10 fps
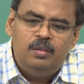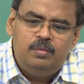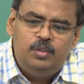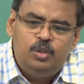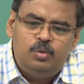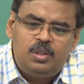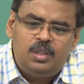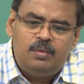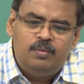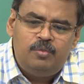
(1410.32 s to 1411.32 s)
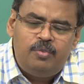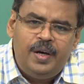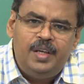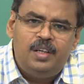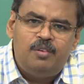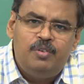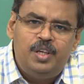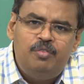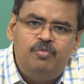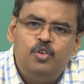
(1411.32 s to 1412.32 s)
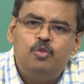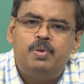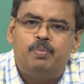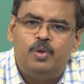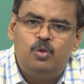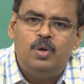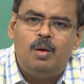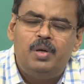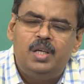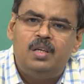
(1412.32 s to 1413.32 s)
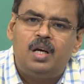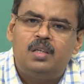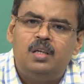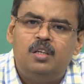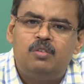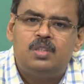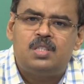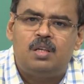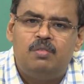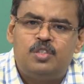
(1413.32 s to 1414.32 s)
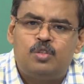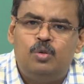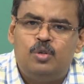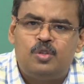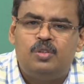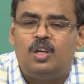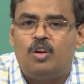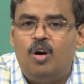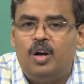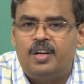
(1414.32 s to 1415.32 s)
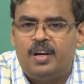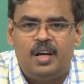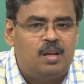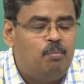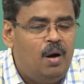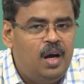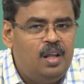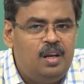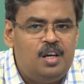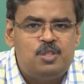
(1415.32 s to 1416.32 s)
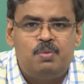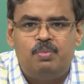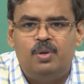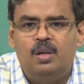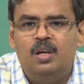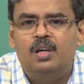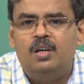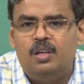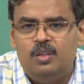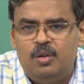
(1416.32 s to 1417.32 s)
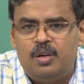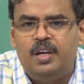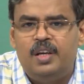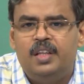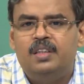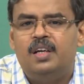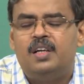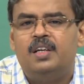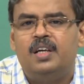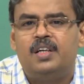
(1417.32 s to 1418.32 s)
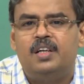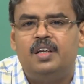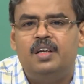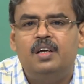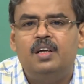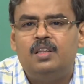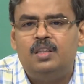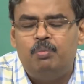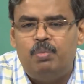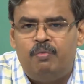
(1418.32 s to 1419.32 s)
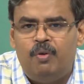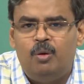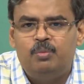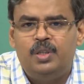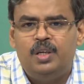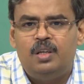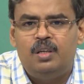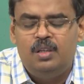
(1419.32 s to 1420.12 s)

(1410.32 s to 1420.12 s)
you find that very few people who have been inducted into the service goes on the wrong track. By and large, people retain their integrity, they perform their